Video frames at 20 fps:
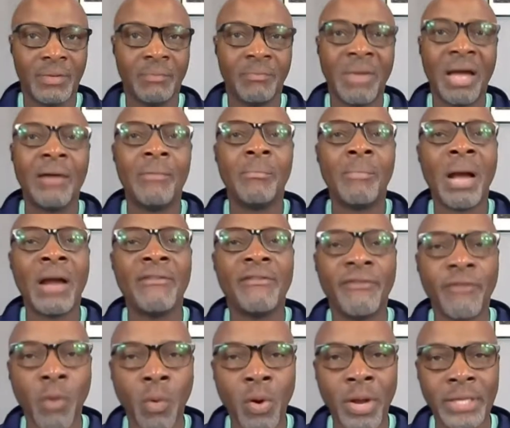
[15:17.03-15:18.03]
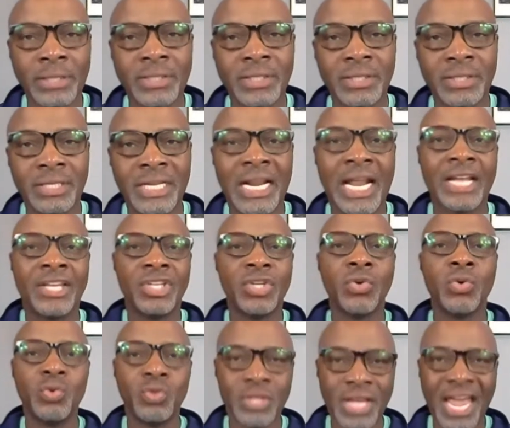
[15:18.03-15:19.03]
My voice that I
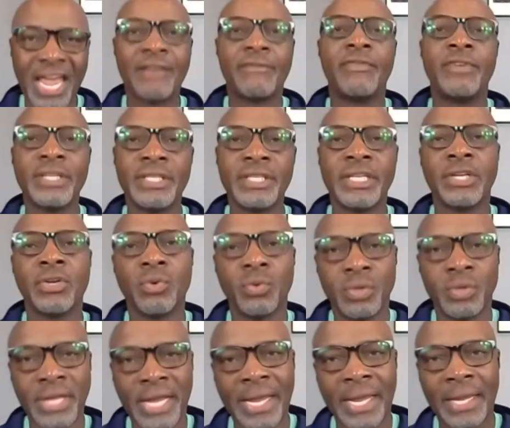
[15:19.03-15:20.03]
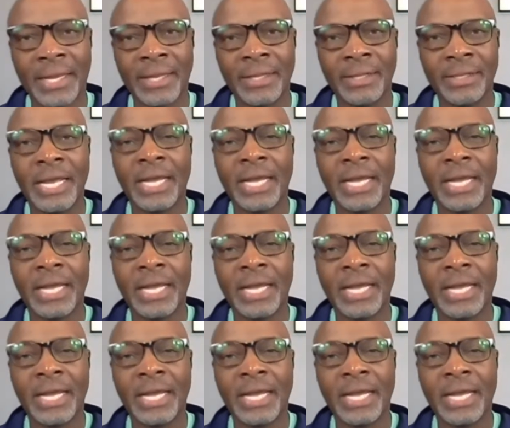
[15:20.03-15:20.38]
use every single day,